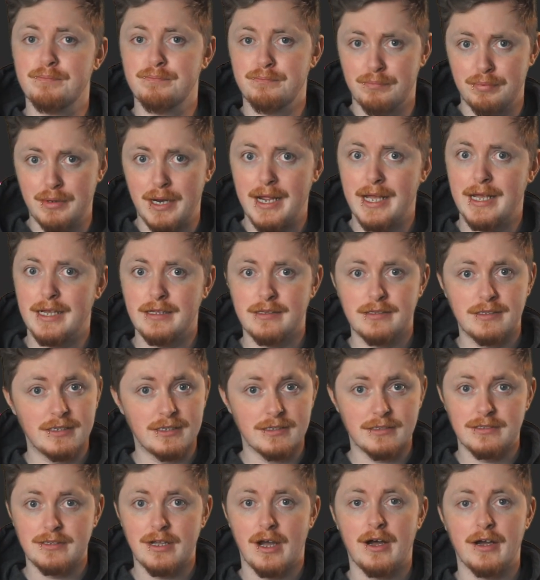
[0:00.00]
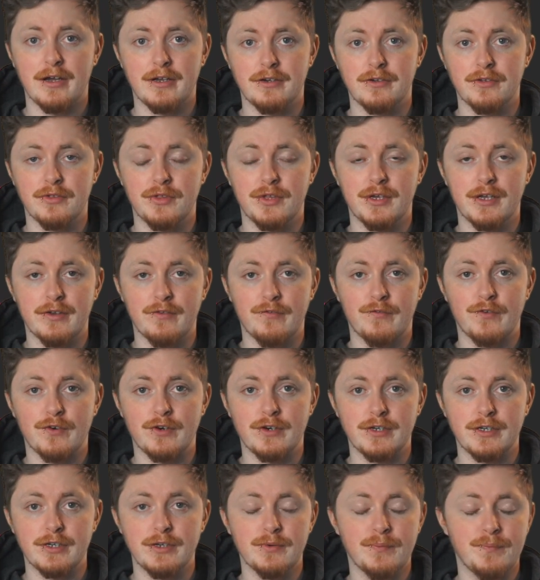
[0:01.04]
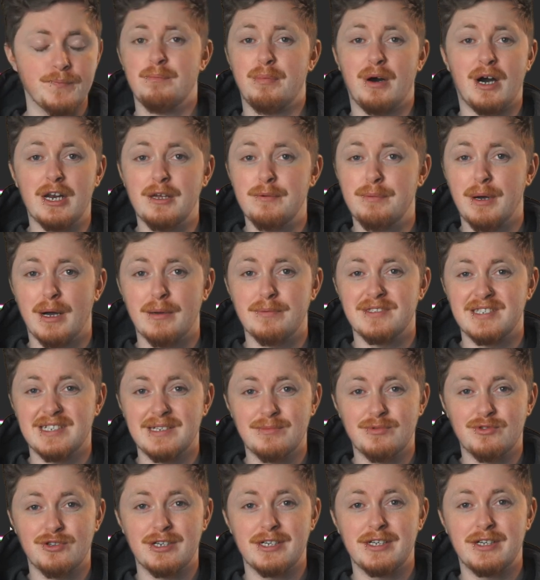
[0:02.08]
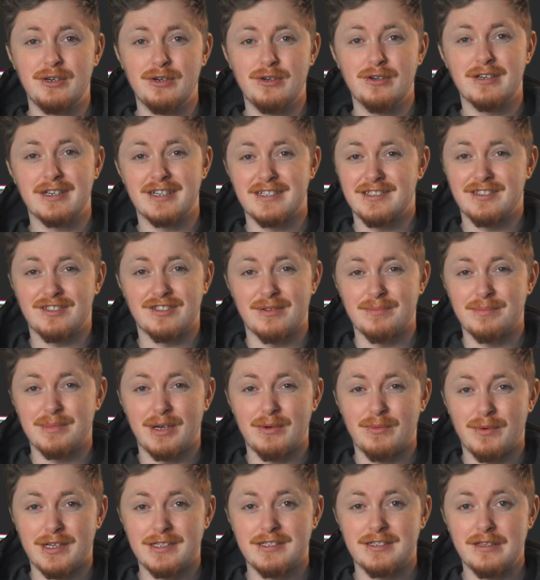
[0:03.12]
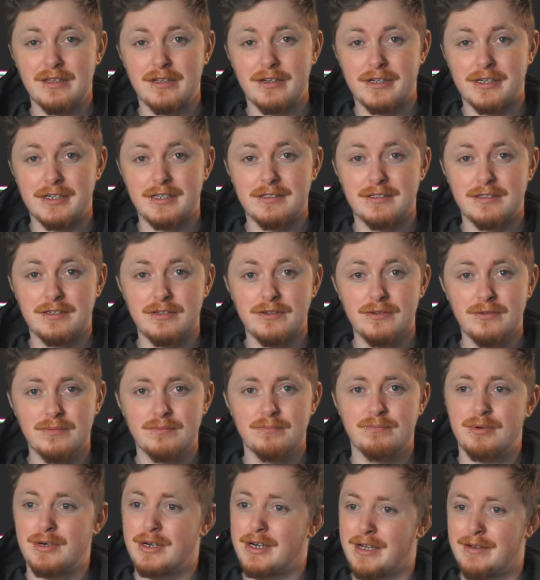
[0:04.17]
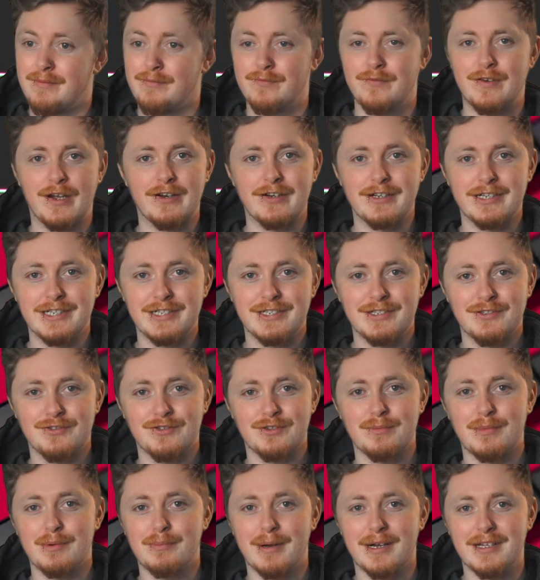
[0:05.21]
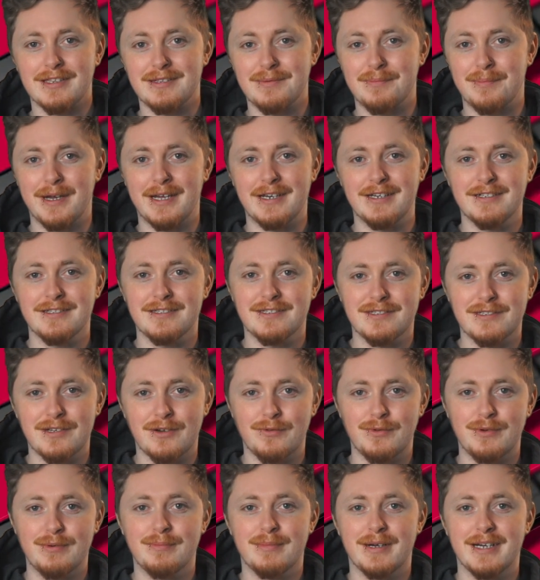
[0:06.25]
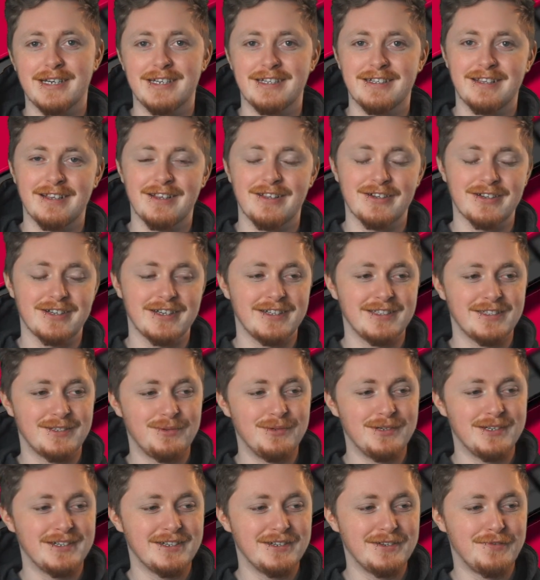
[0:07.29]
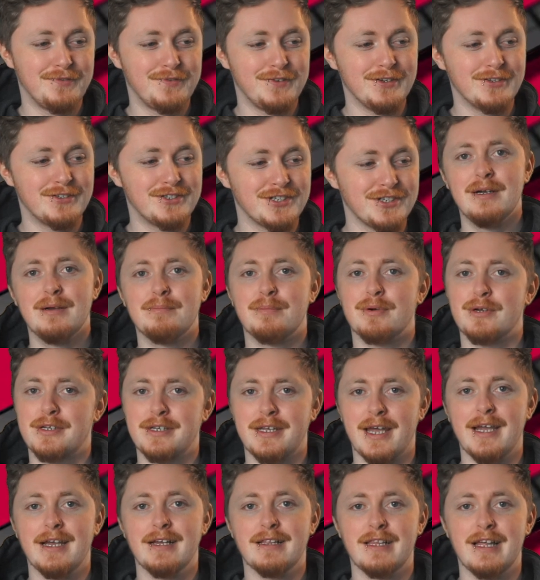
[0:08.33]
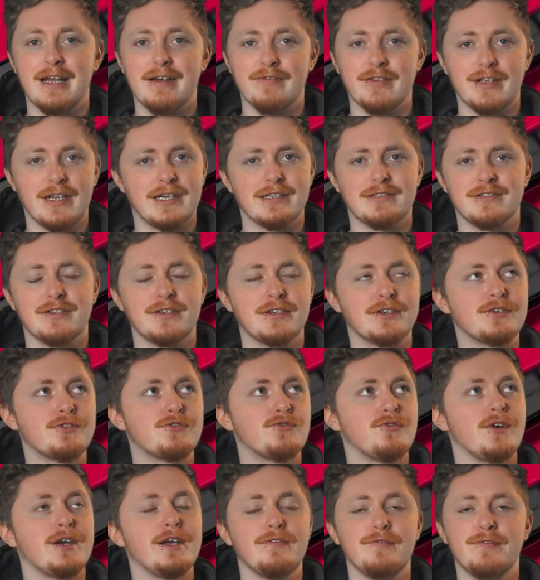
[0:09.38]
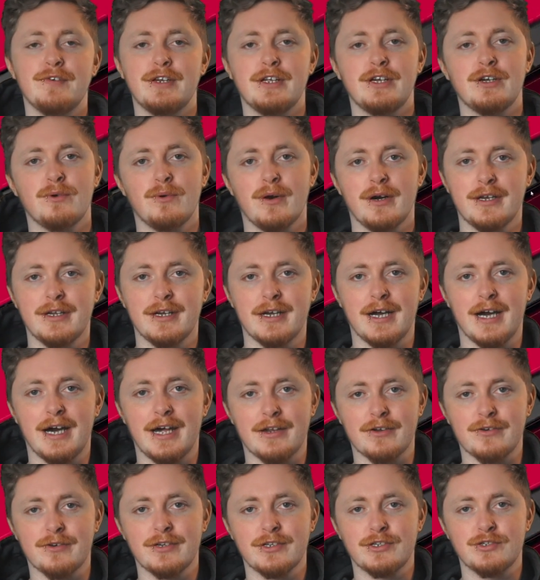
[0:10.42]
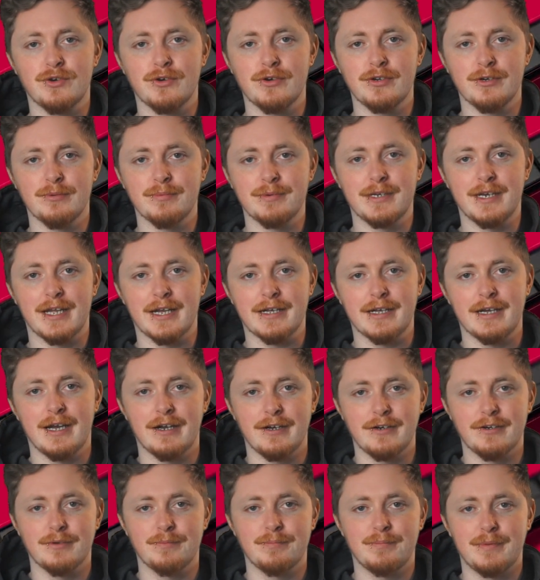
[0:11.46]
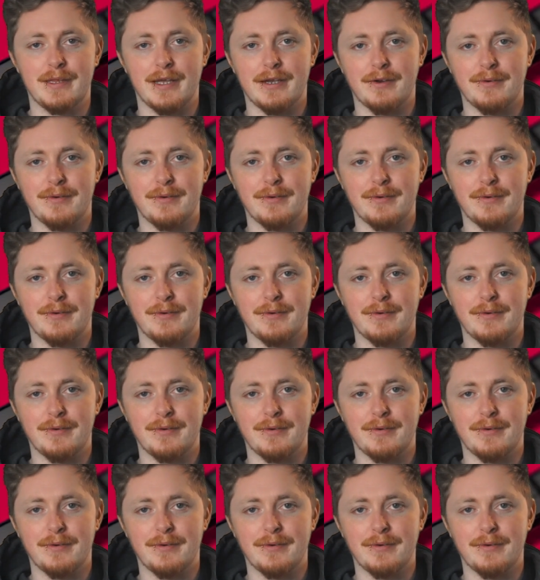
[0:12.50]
play the entire thing for you. PolyPop seems really cool and it's something I want to look into, but I'm very StreamerBot dependent, so we might need to look into it in the future. But Gale Level has done a great video on it and I'm going to throw it up in that card up there.